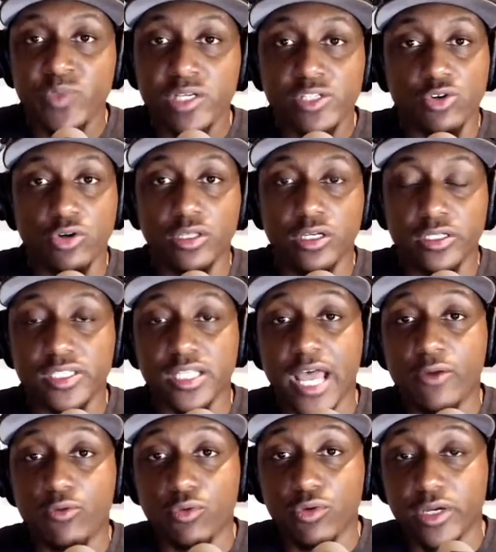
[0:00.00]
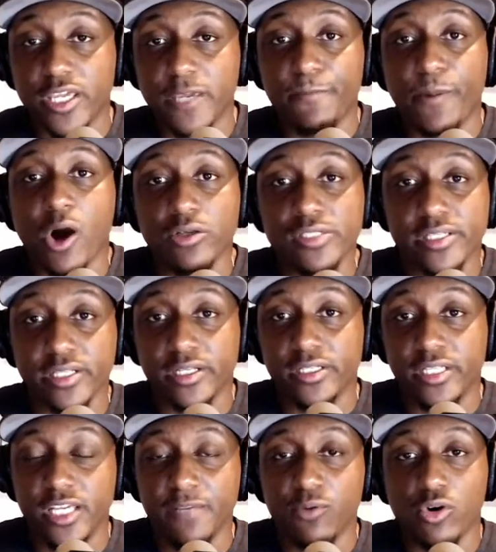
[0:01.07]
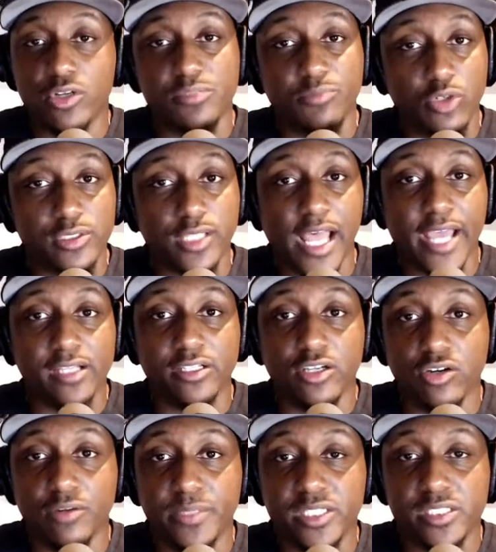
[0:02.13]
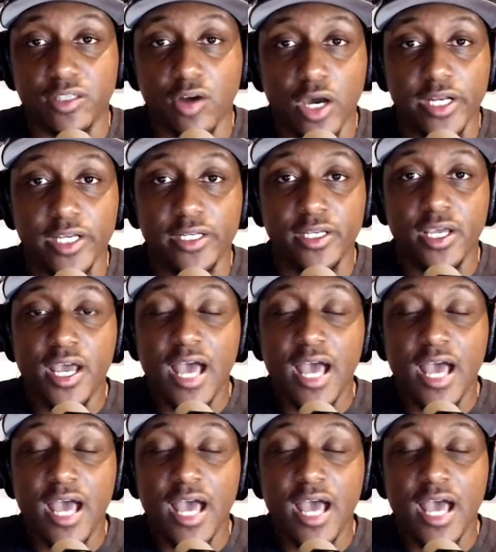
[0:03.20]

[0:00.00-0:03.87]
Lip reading: So it looks like rookie Paulson Adebo is most likely going to be starting